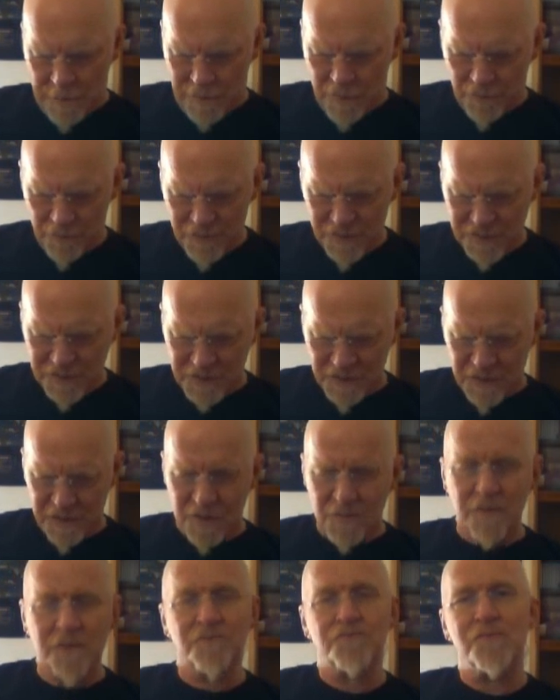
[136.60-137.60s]
But
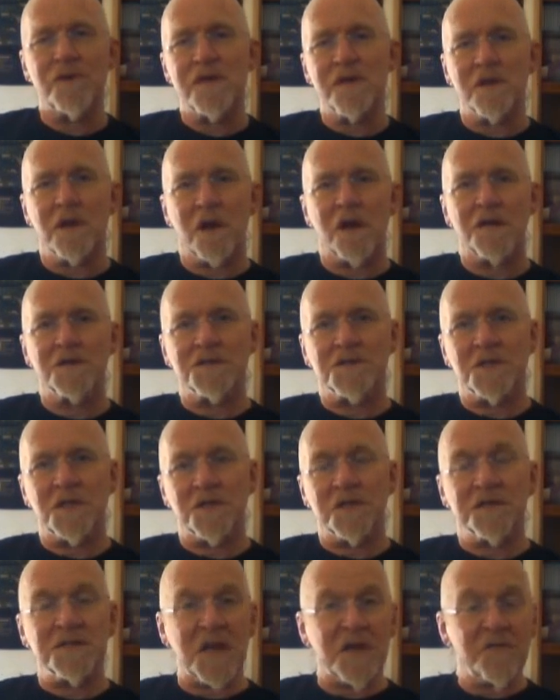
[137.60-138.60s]
recently we've realised that
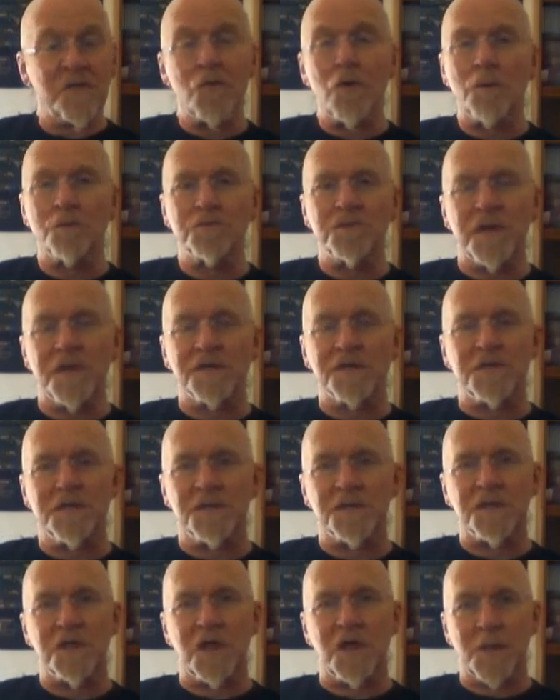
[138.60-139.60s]
there's other objects
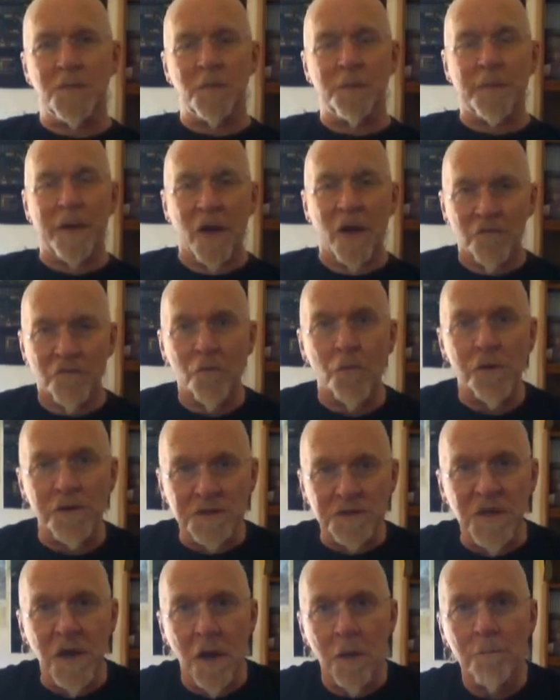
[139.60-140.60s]
in the Kuiper Belt, for
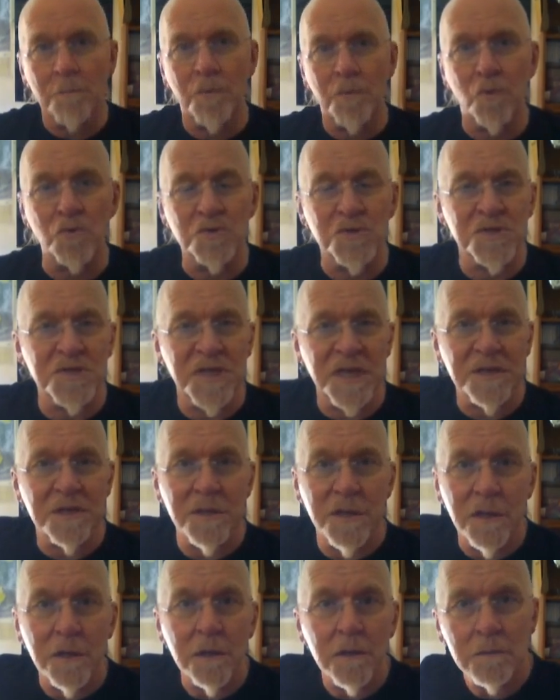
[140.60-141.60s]
example,
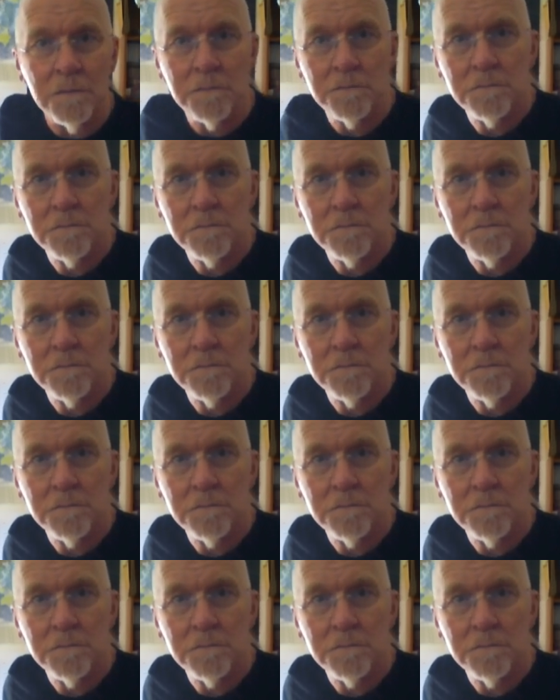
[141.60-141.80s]
Sedna,